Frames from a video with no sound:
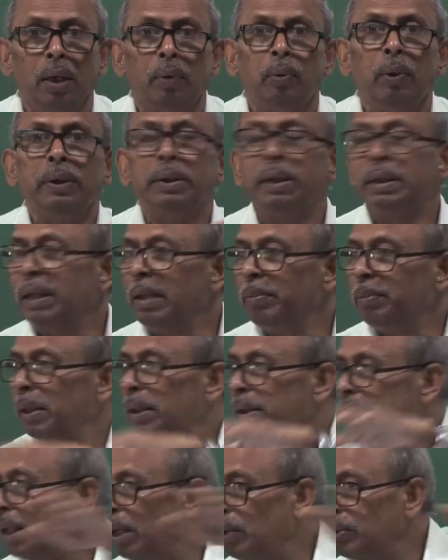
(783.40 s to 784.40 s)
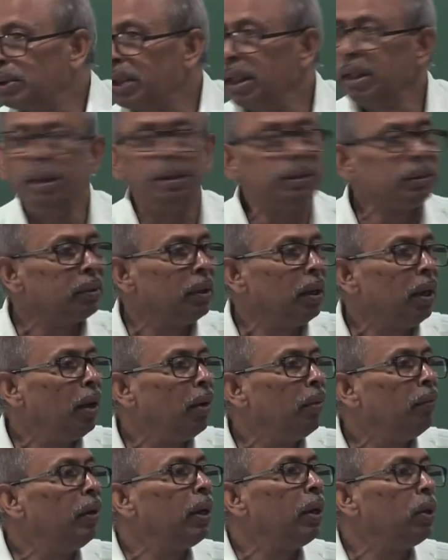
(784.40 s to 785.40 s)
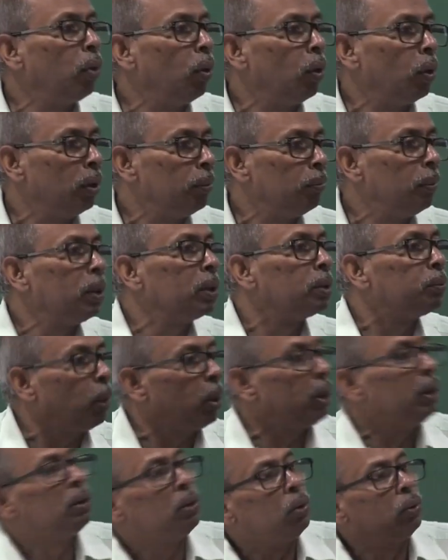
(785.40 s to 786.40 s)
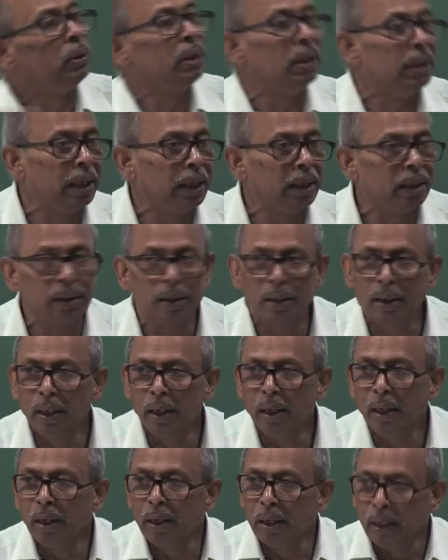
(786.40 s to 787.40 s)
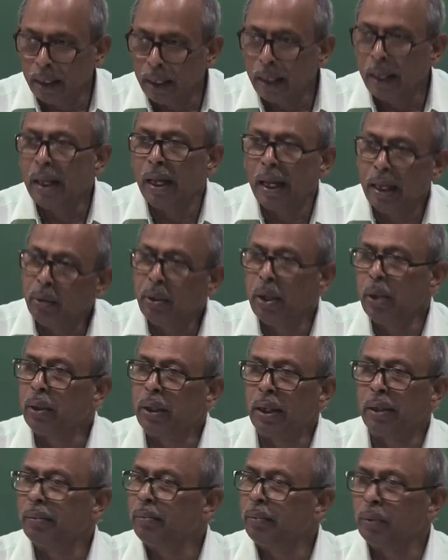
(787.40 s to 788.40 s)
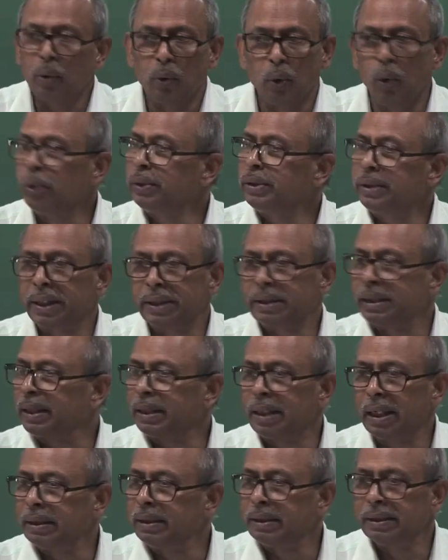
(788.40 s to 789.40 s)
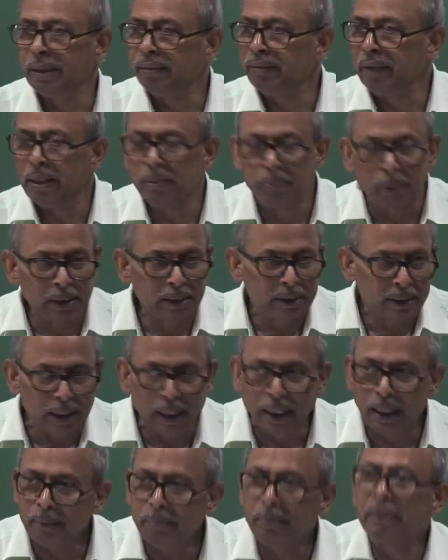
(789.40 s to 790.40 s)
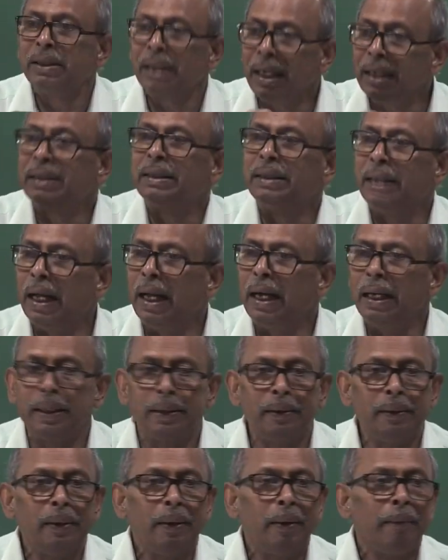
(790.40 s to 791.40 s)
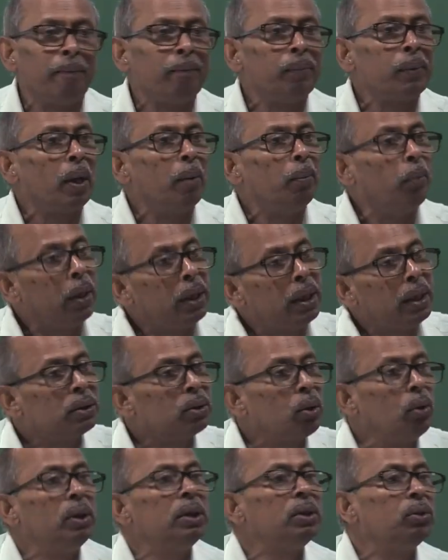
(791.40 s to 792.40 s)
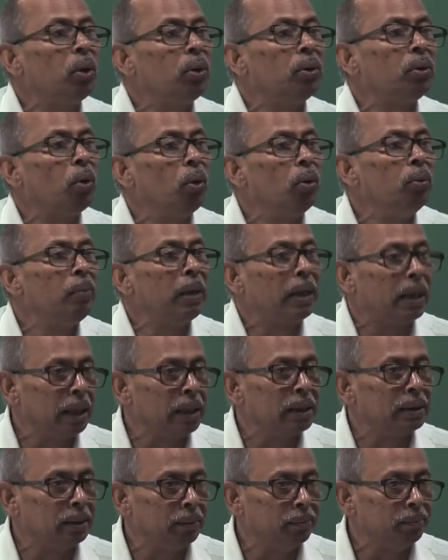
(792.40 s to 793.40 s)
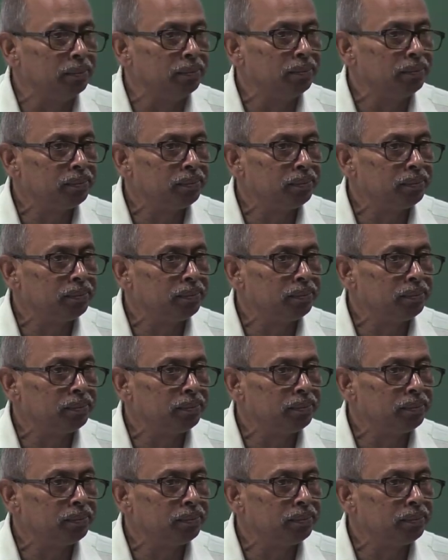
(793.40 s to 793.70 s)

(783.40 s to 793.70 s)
when the temperature outside is very cold, because body is losing heat. Anyway, you can clothes, etc., these are very much there. Besides that, body has got its own mechanism.